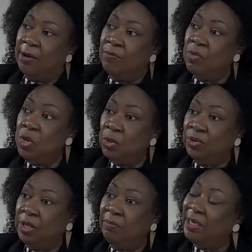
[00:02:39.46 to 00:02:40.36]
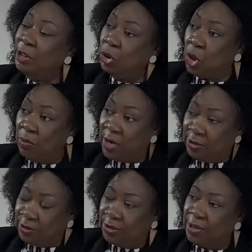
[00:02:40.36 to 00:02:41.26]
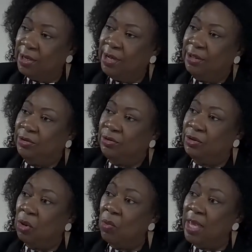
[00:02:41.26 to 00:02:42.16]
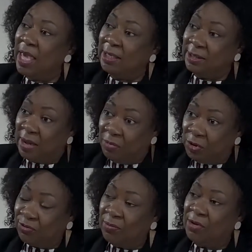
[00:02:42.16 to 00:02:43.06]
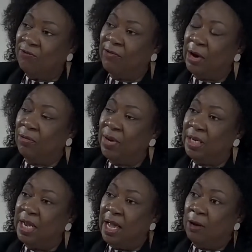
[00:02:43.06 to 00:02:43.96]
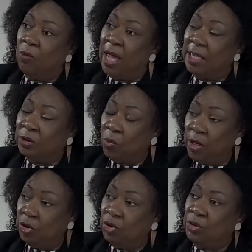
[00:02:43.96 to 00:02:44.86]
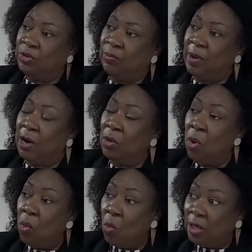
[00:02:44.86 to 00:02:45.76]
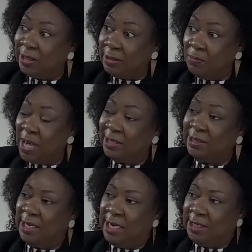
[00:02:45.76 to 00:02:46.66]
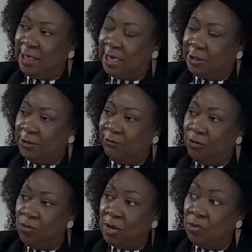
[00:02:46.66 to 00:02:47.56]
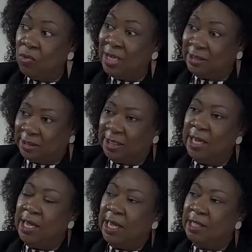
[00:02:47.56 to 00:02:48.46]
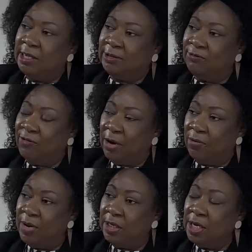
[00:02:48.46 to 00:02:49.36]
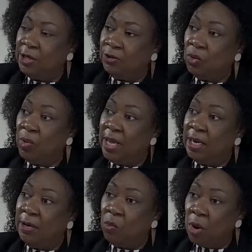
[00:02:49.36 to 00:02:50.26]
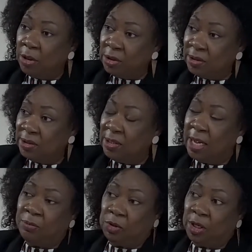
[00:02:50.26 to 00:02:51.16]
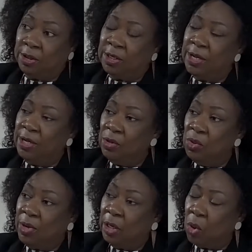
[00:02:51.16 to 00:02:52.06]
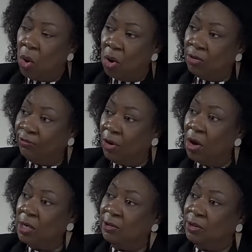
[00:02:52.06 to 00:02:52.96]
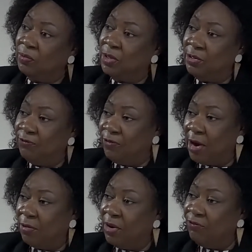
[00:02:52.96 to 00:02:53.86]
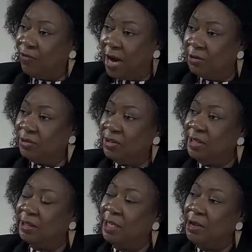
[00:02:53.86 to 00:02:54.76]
using metagenomics. So we get samples from the environment and we ask questions about what is the best indicator of human risks in this environment. So we can in one snapshot look at all of the organisms in the environment, viruses,